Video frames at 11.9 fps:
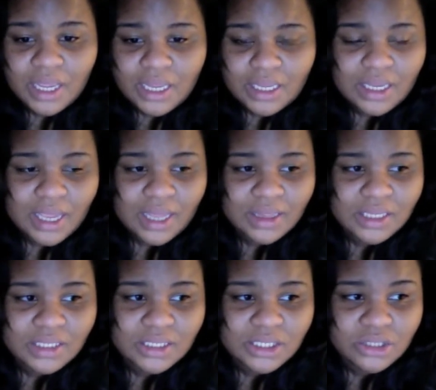yet
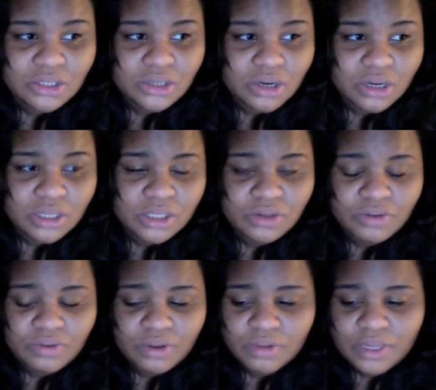this girl that you
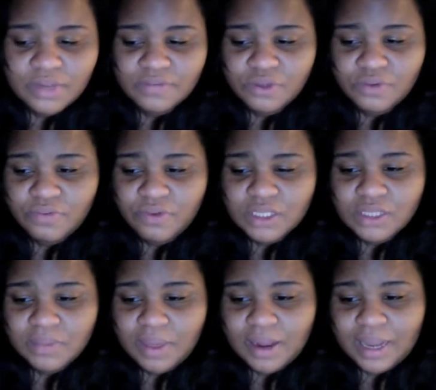don't give two fucks
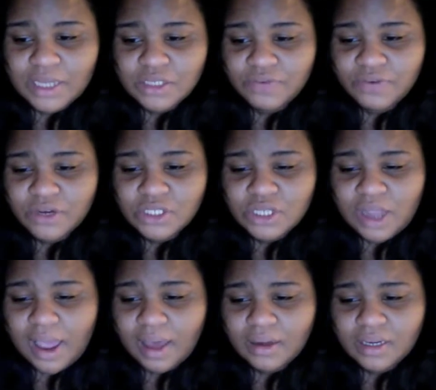about has your first
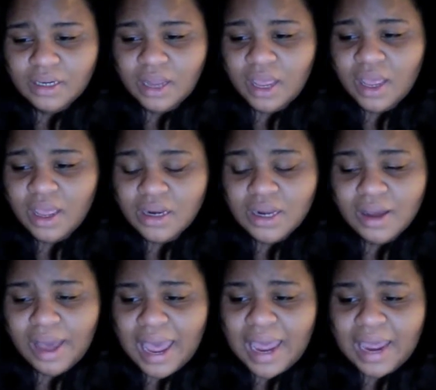child, and now
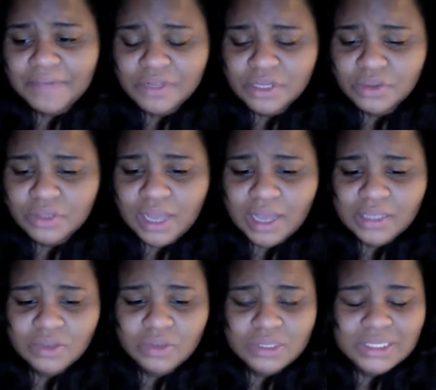I have to deal with the
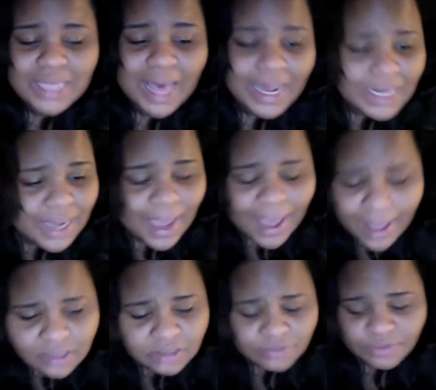consequences. I didn't
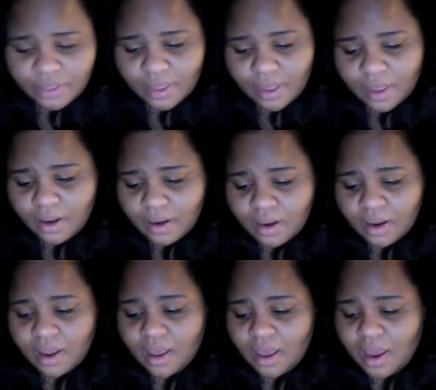ask for that.
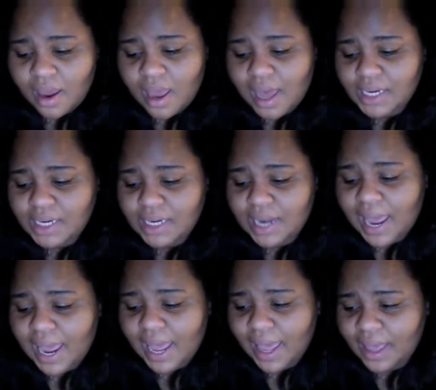I didn't
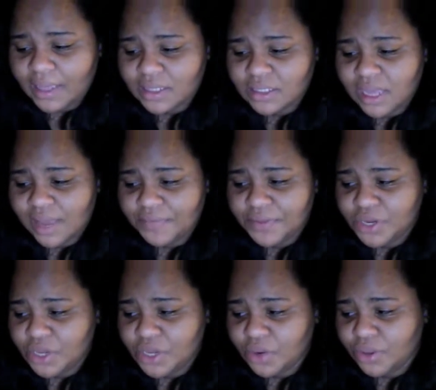ask to have to
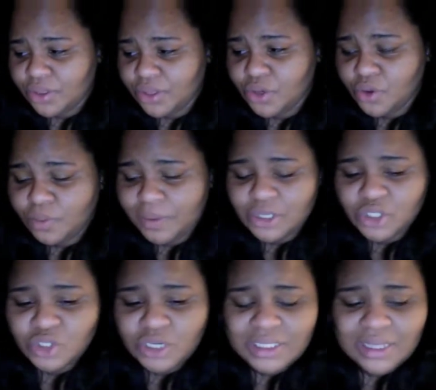deal with you being
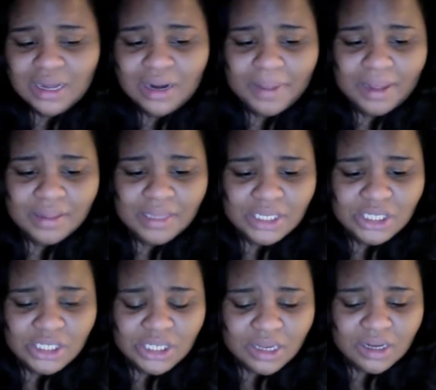stressed out about this
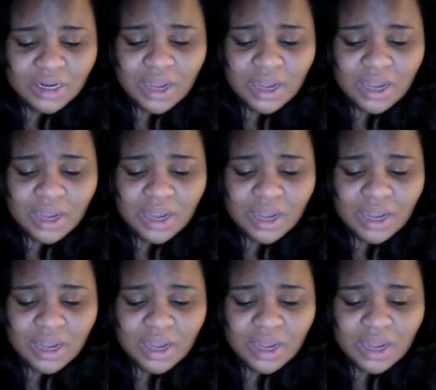shit.